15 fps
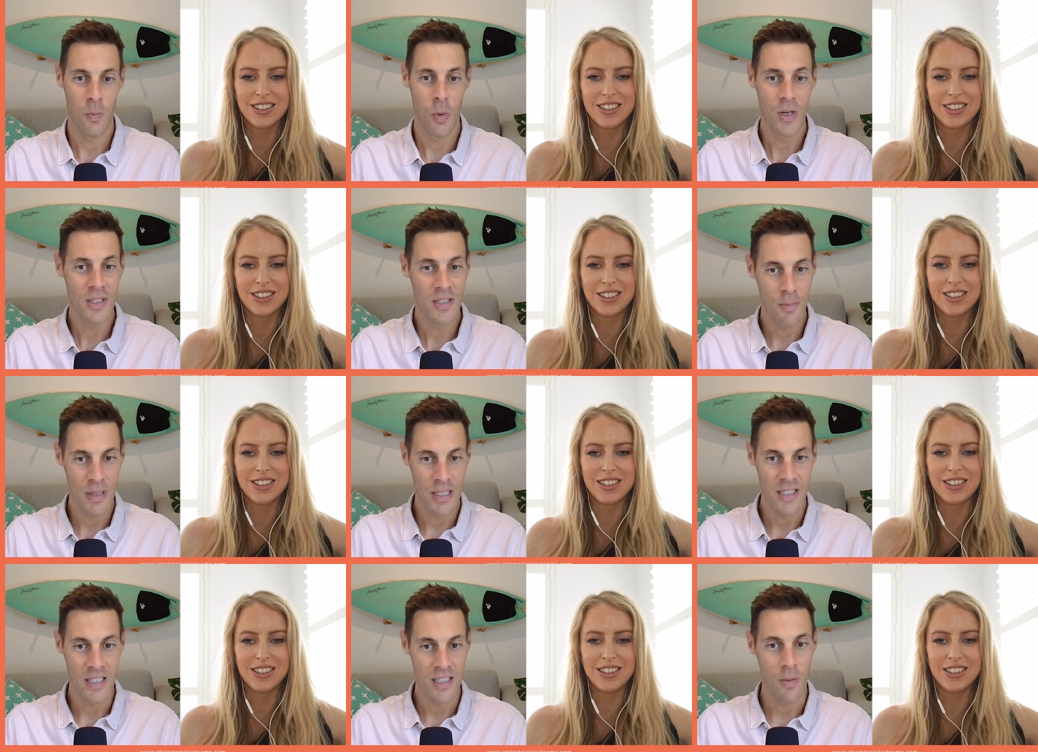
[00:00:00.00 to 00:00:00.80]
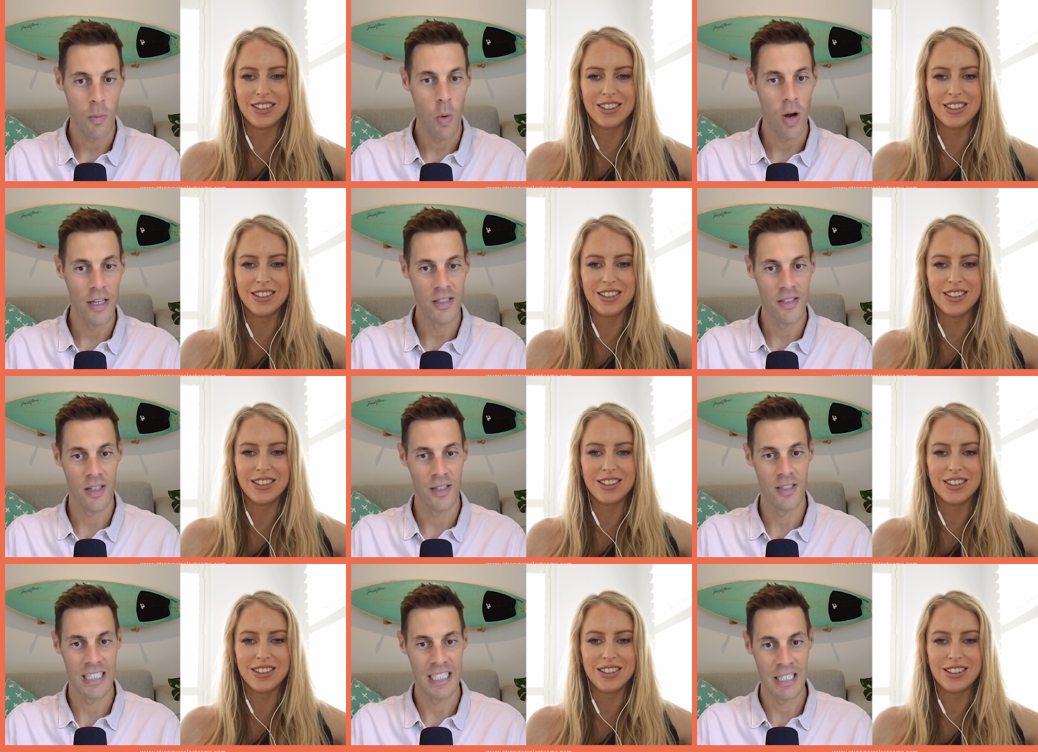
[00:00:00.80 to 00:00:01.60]
Speaker 1: What is the business and why are you
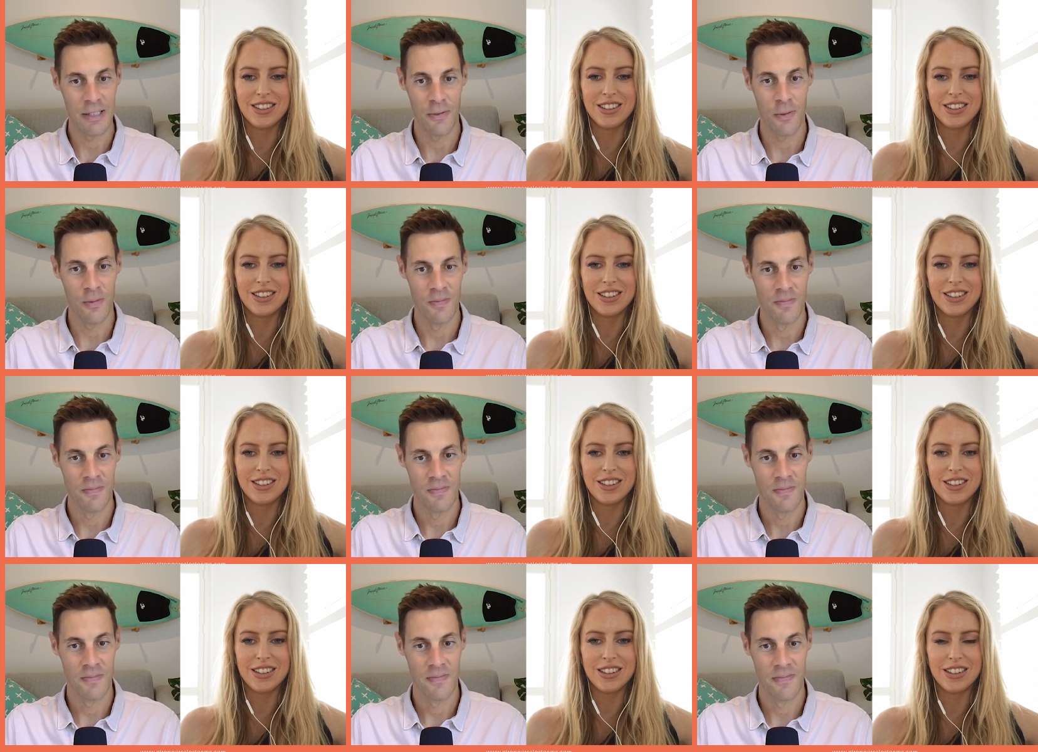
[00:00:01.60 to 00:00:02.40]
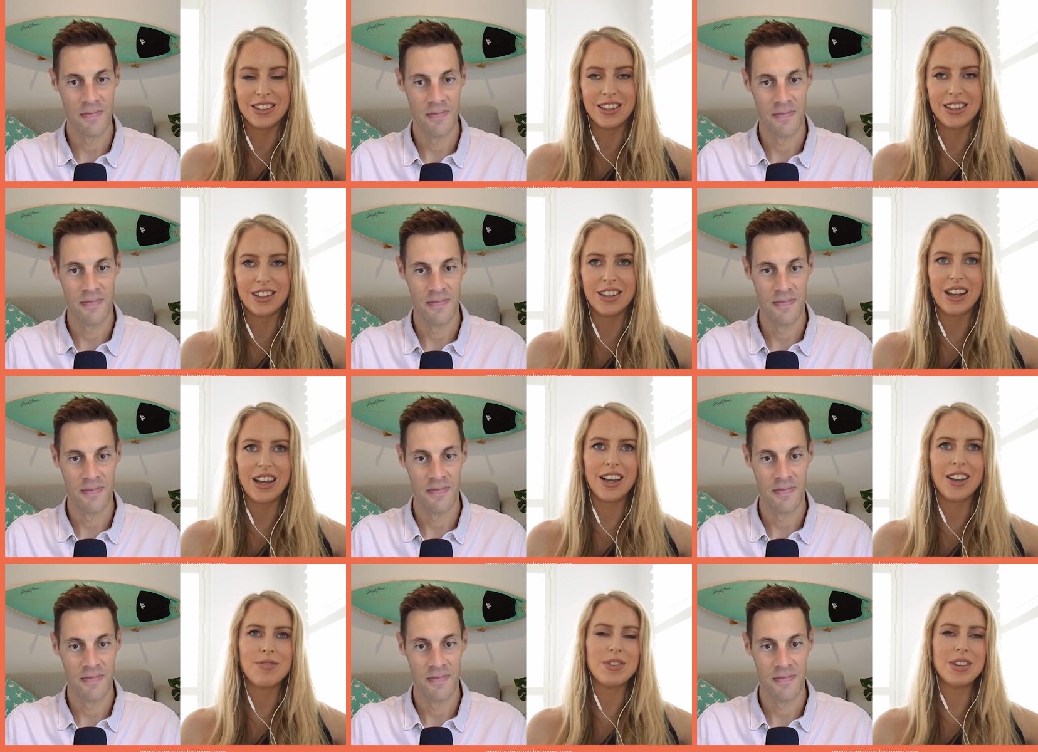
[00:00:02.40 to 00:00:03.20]
so successful?
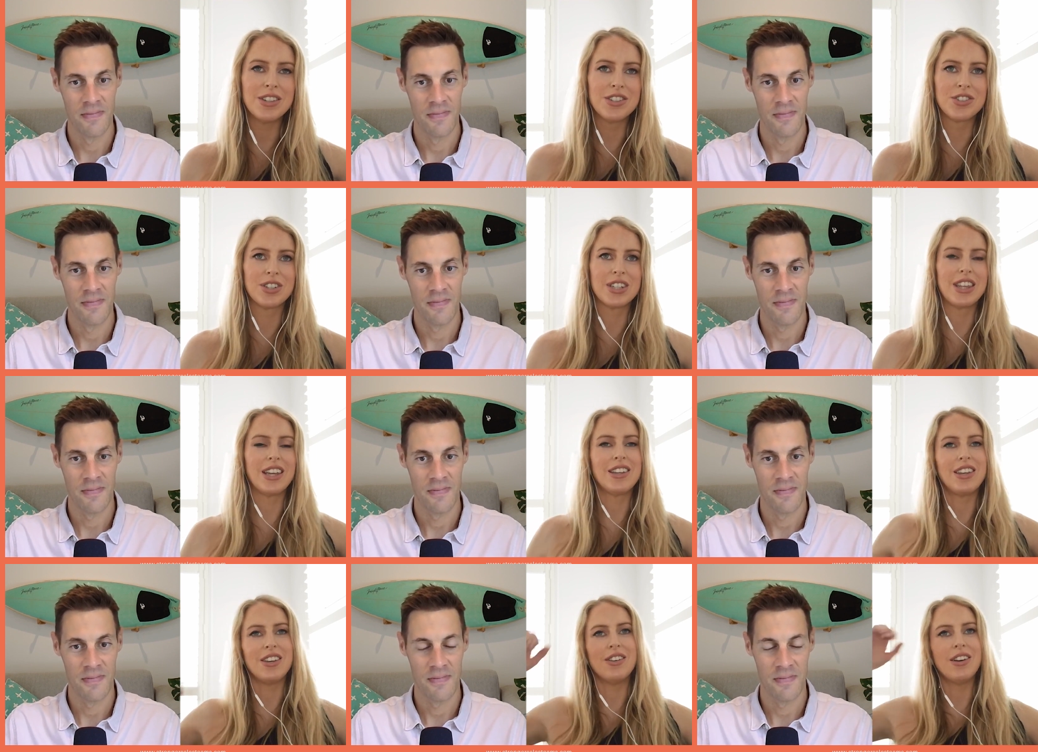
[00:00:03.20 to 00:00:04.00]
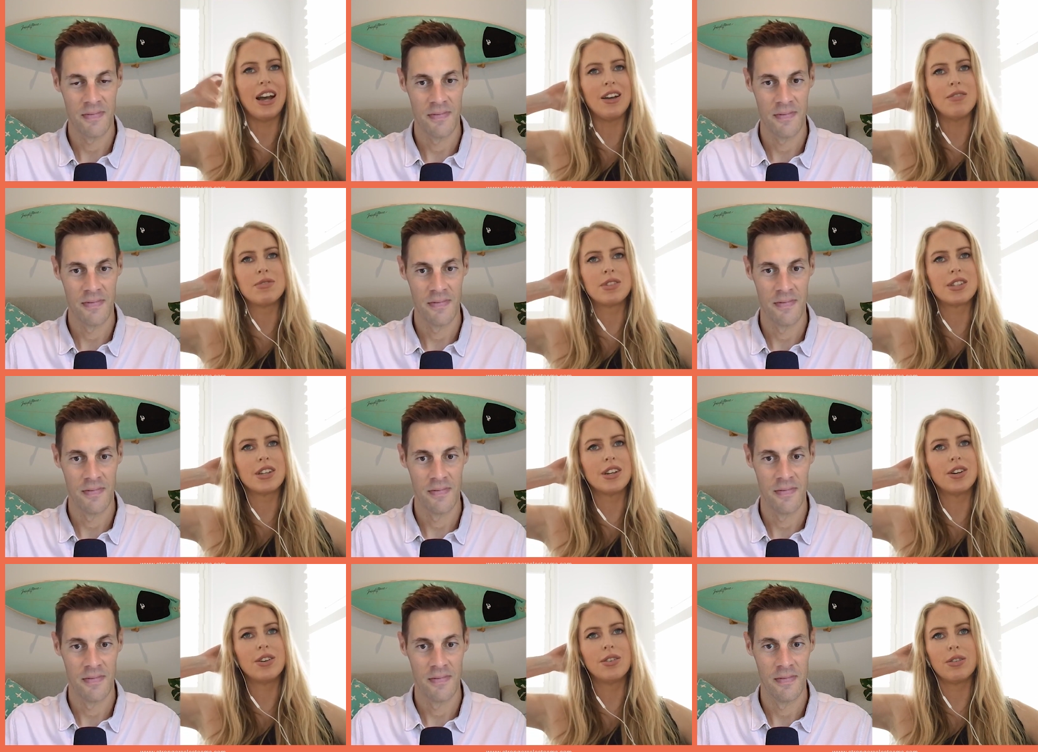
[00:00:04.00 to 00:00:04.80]
Speaker 2: Um, yeah, sure. Thank you. Um,
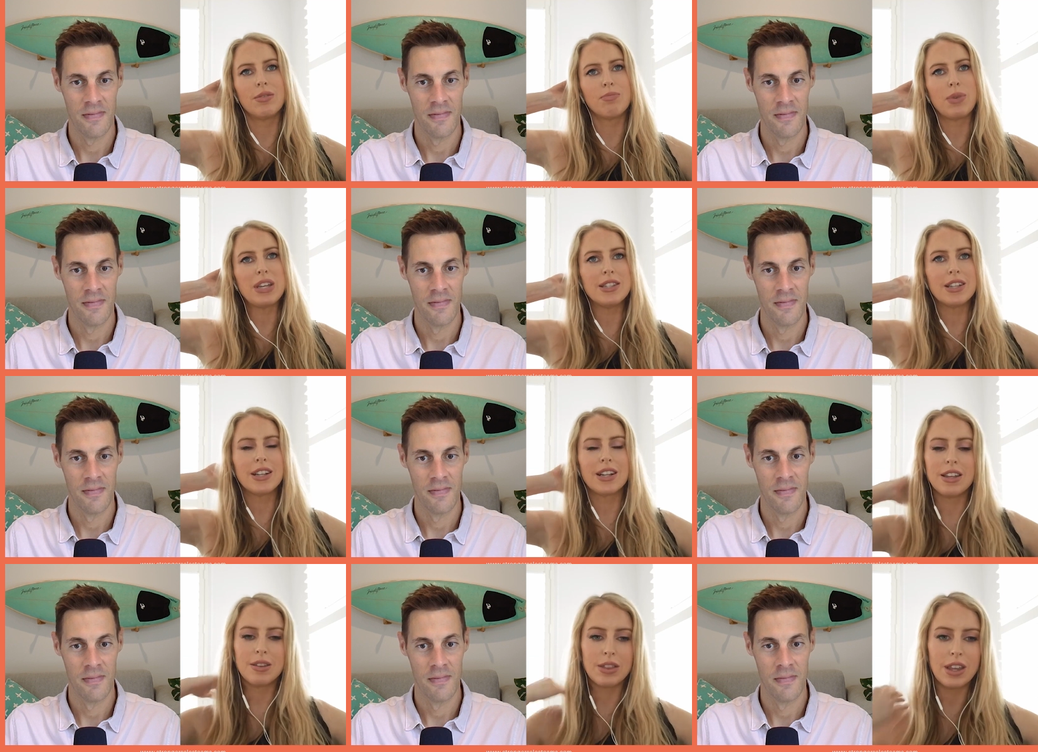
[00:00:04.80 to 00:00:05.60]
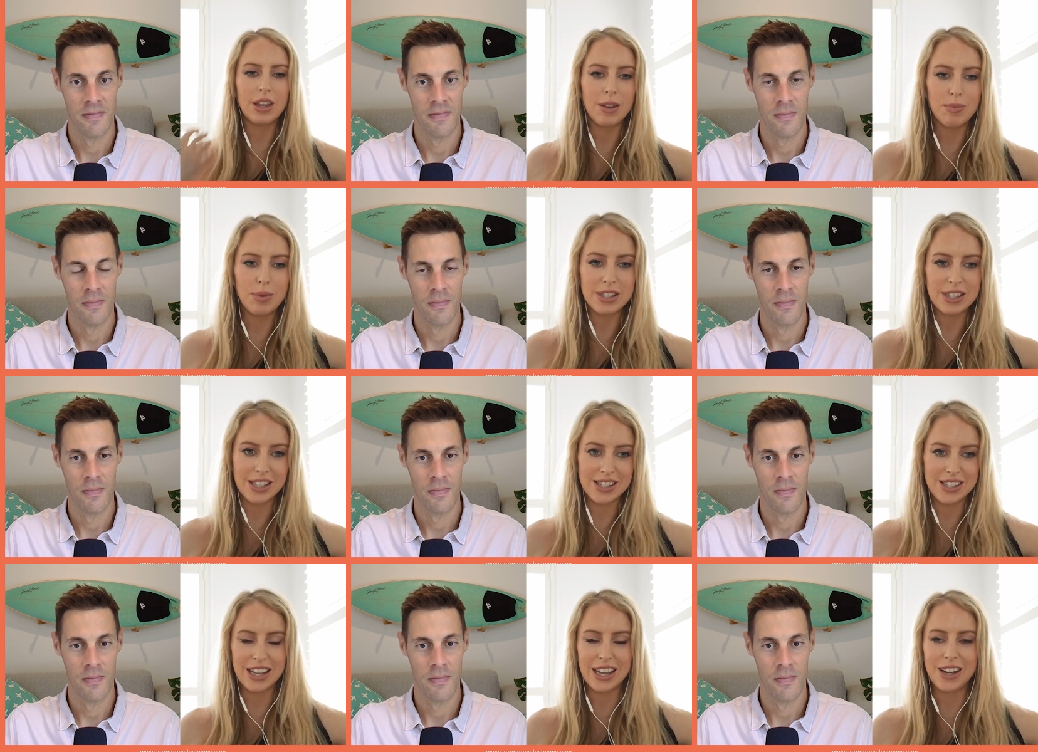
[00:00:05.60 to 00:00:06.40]
so basically the
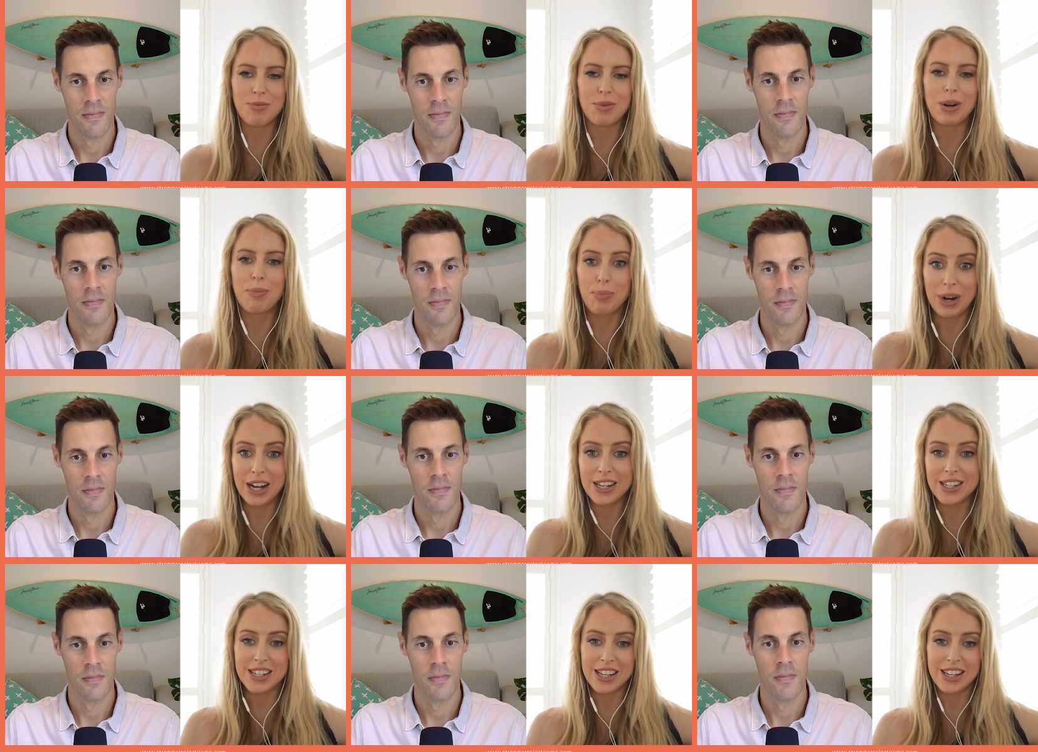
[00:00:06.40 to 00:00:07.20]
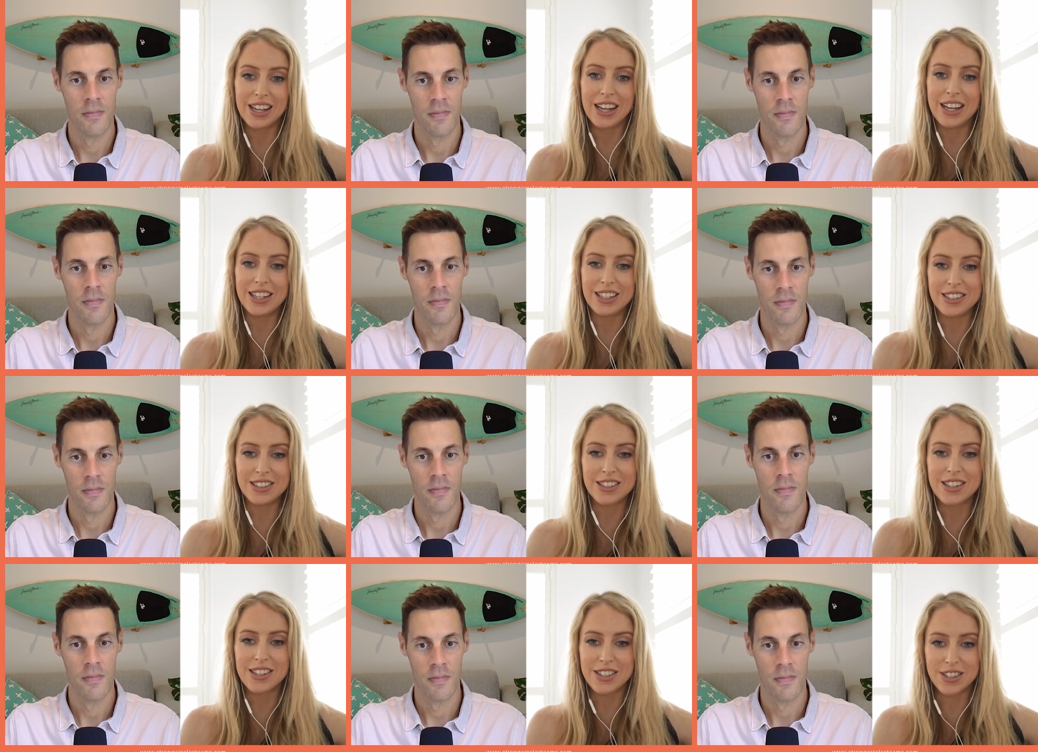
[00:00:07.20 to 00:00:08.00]
business, uh, we're a branding and
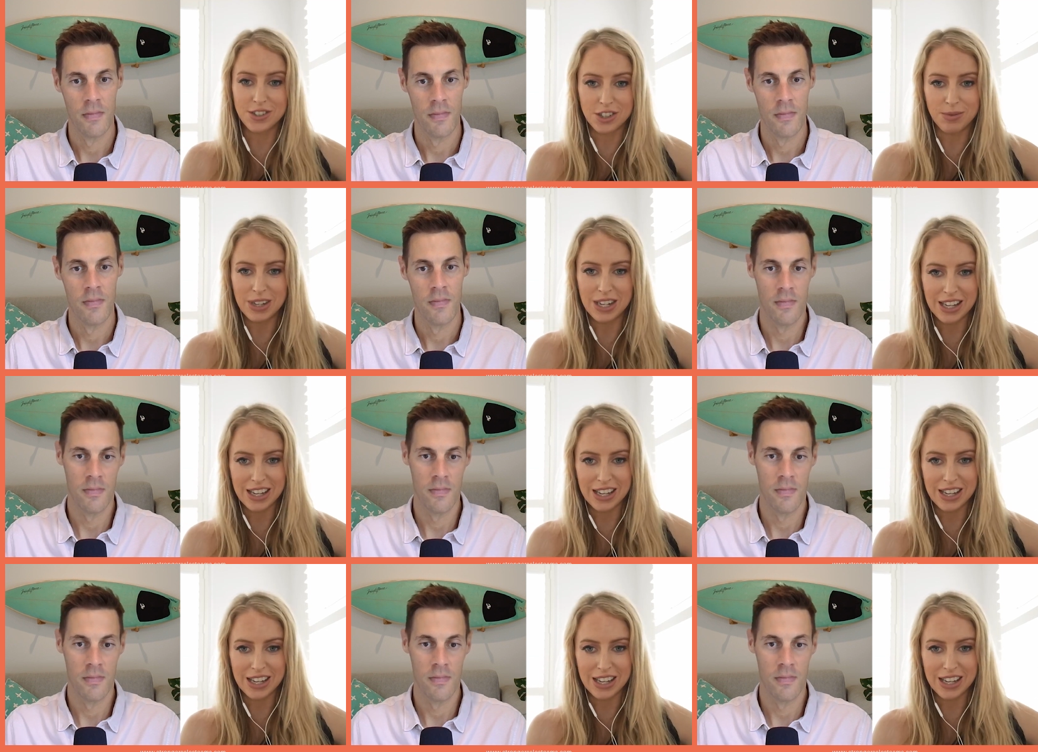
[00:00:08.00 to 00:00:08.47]
social media